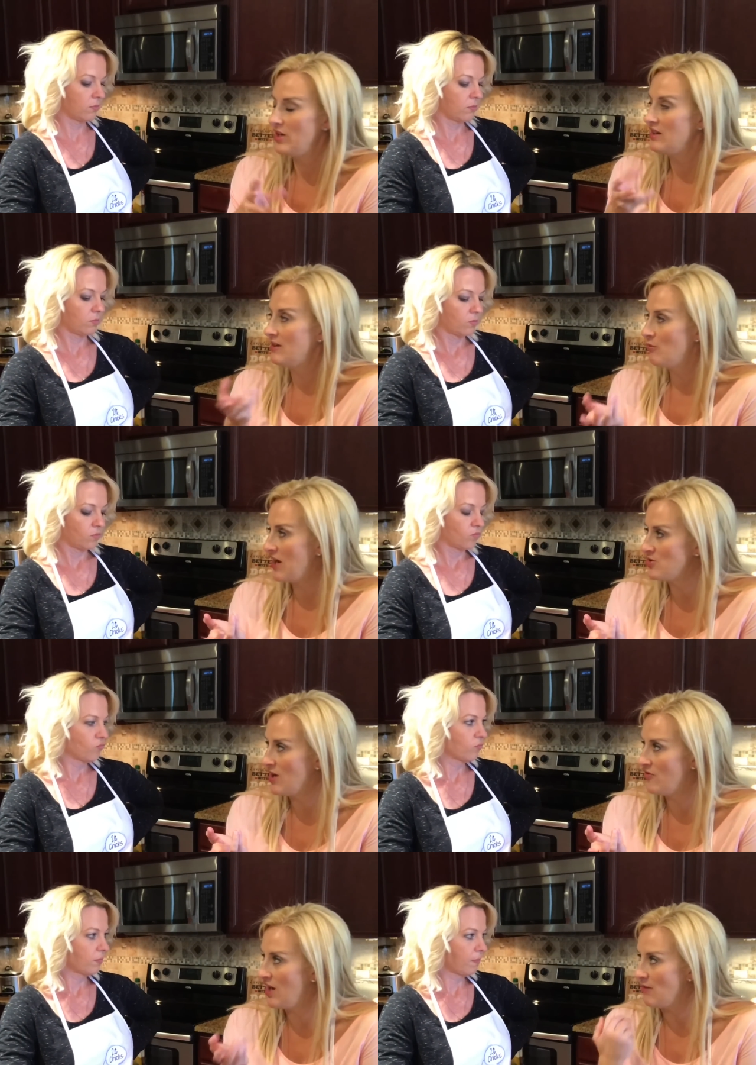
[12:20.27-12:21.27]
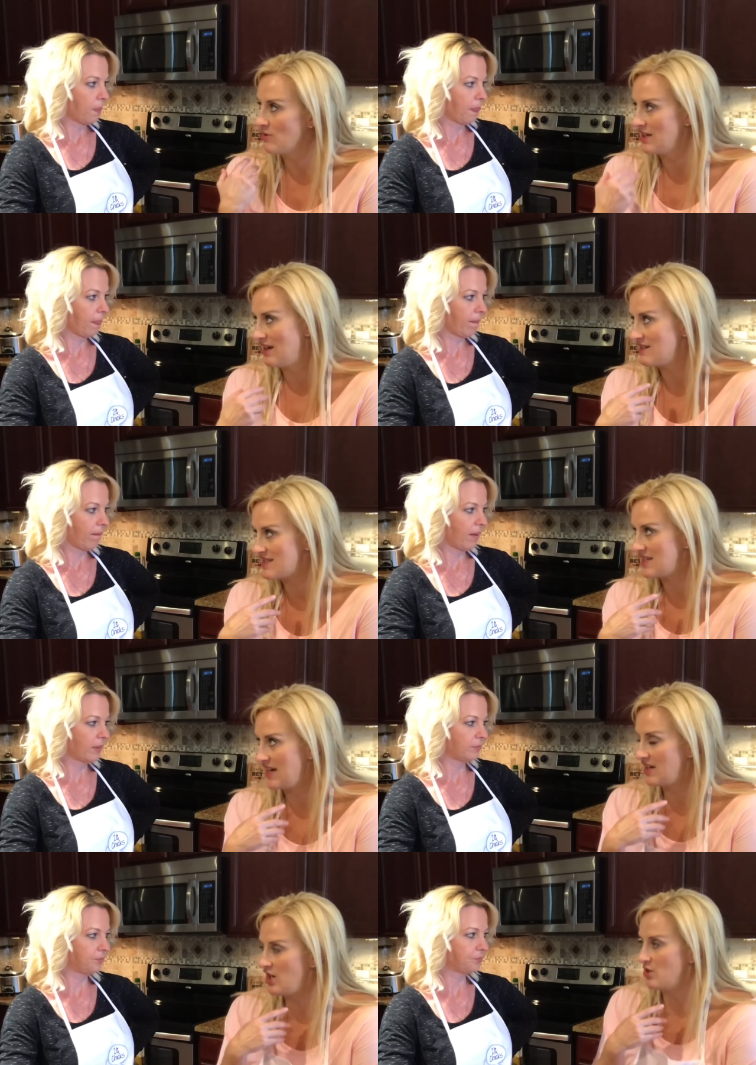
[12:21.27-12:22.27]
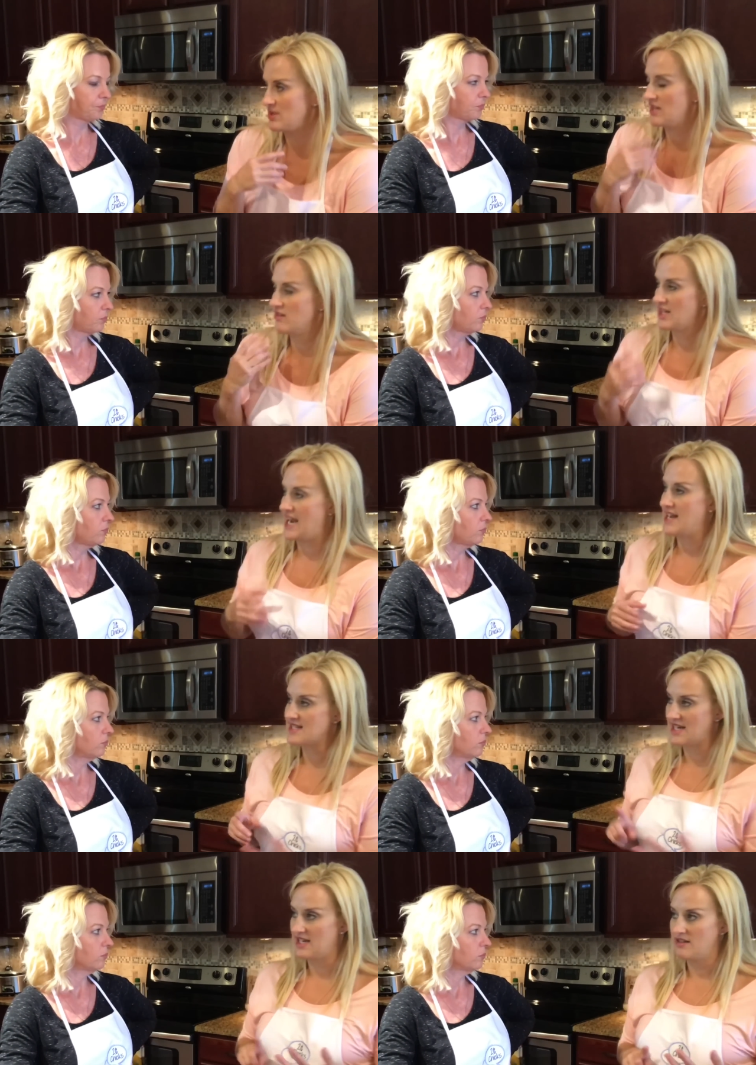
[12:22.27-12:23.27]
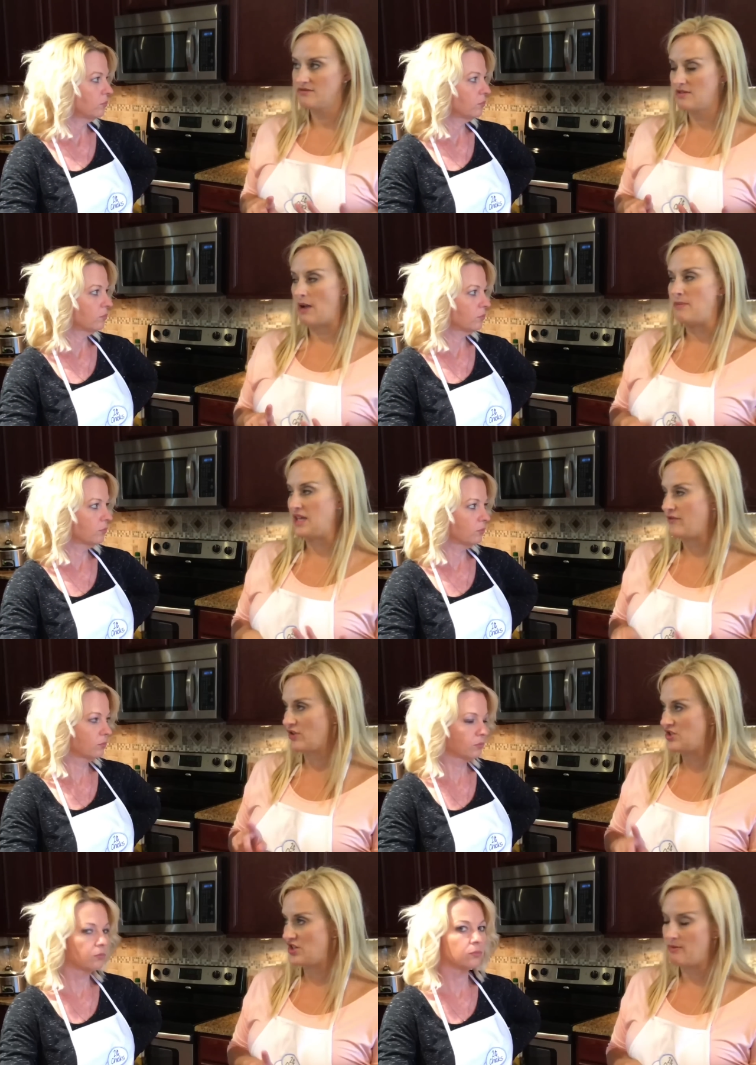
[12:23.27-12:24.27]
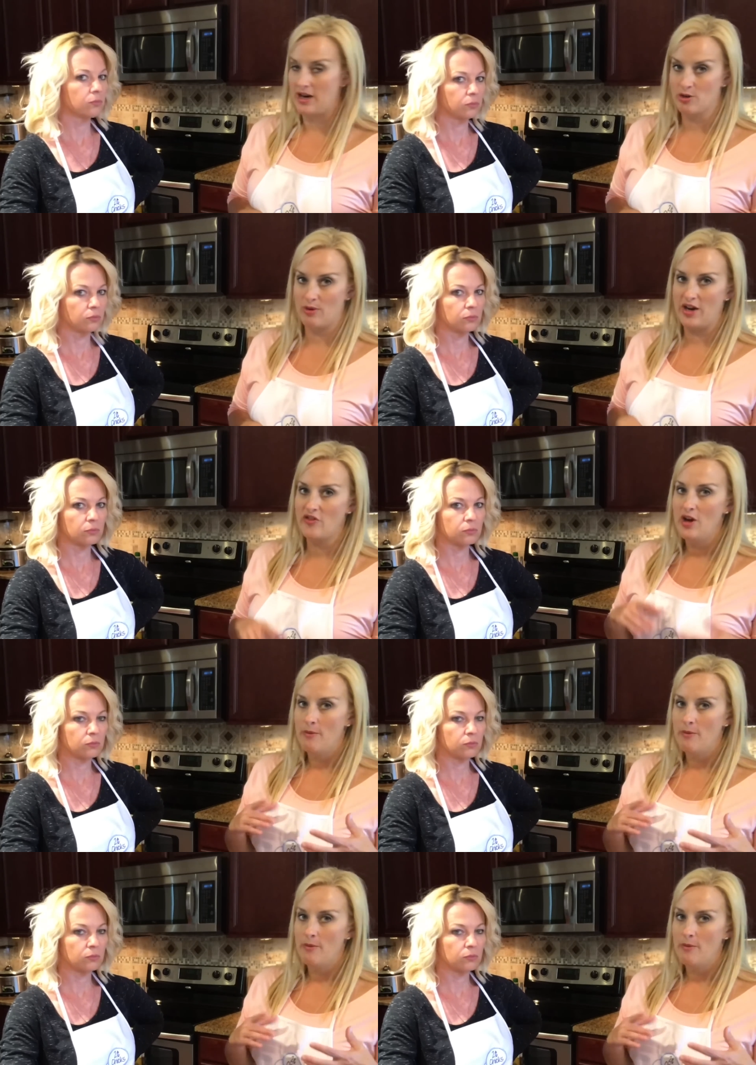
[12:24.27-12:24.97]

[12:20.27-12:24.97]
Speaker 1: point. Like when I travel, I really like to stay in a hotel that has like a, a mini fridge and a microwave.